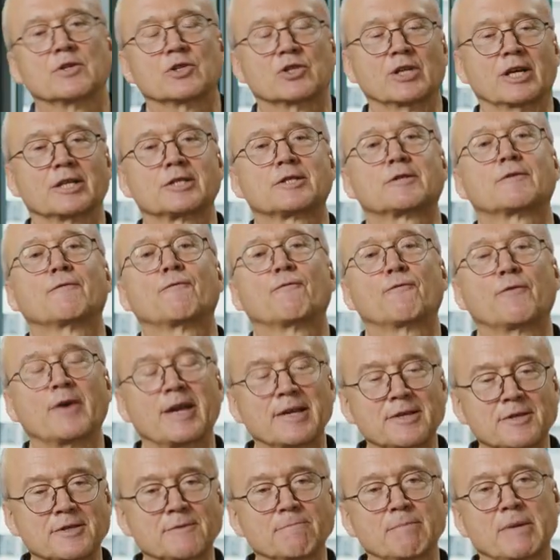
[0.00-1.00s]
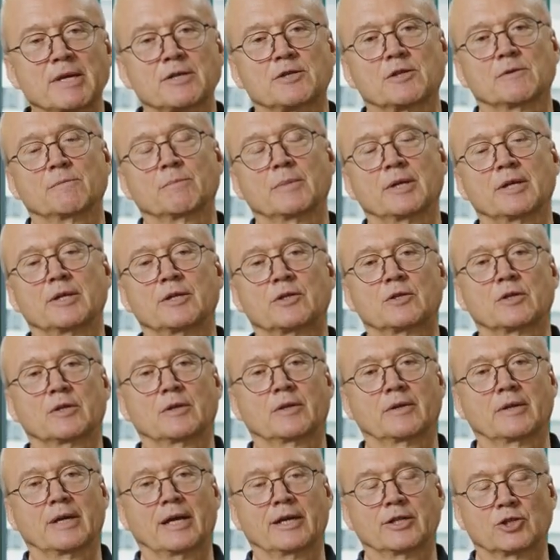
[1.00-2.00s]
just phase measurement
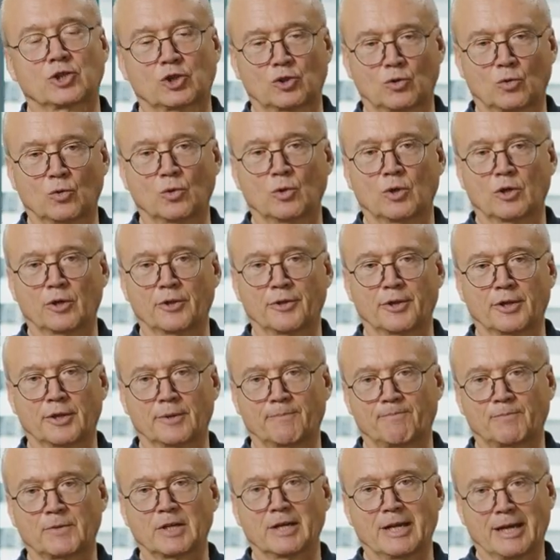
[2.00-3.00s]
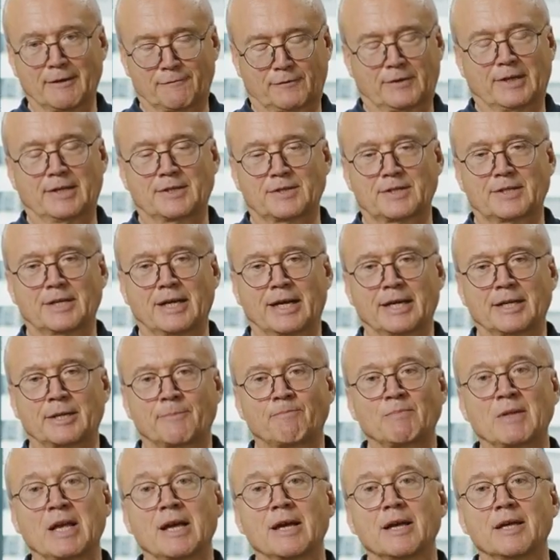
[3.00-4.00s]
I show on the left-hand
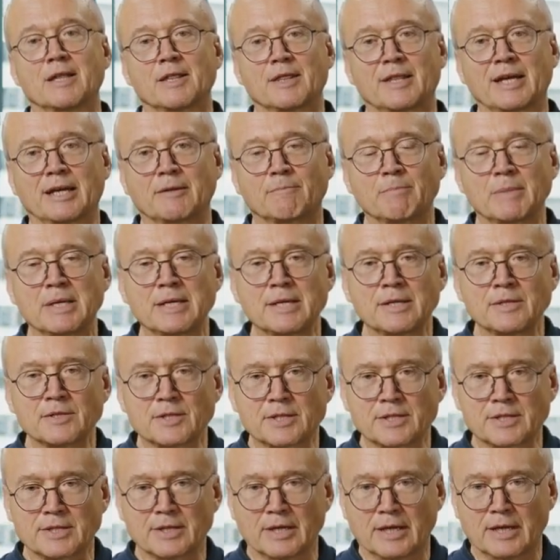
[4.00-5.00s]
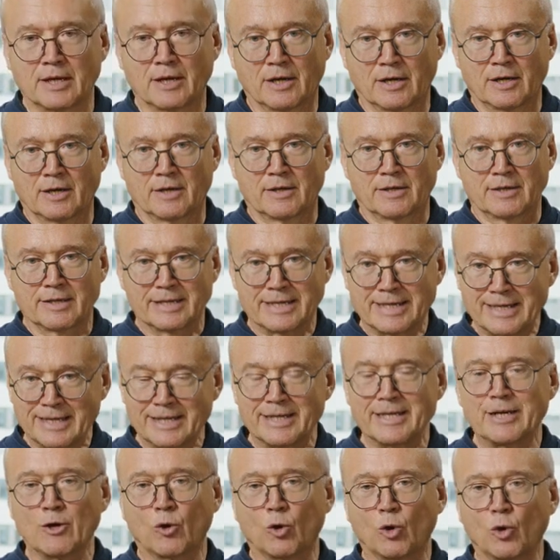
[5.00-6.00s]
side. That means
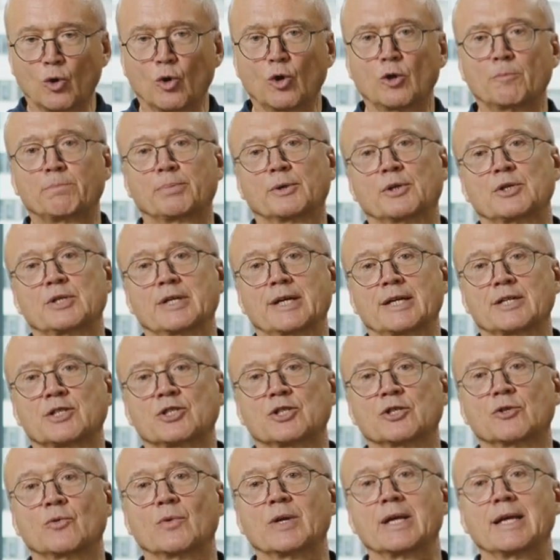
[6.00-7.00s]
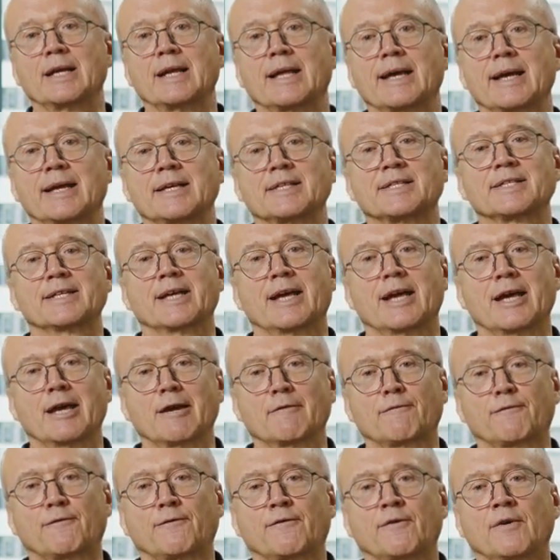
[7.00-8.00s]
nearly all protection relays
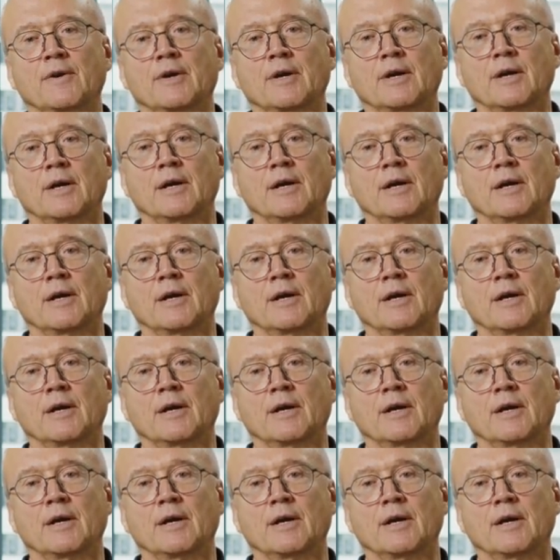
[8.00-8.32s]
have,